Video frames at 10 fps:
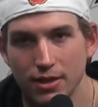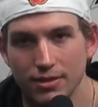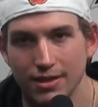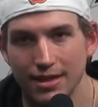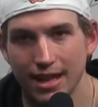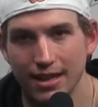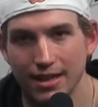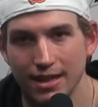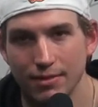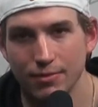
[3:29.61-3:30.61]
the net,
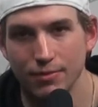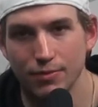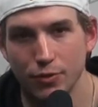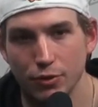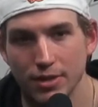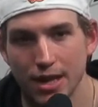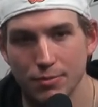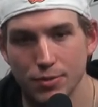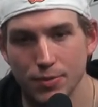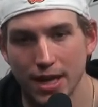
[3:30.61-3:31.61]
and a few
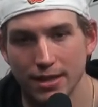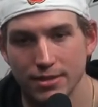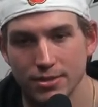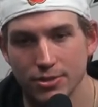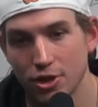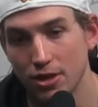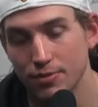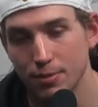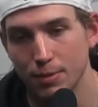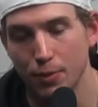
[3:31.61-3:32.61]
times we had shots
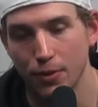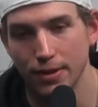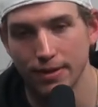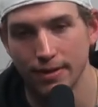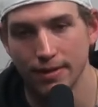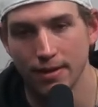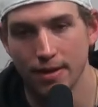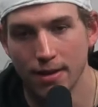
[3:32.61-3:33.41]
from the point, and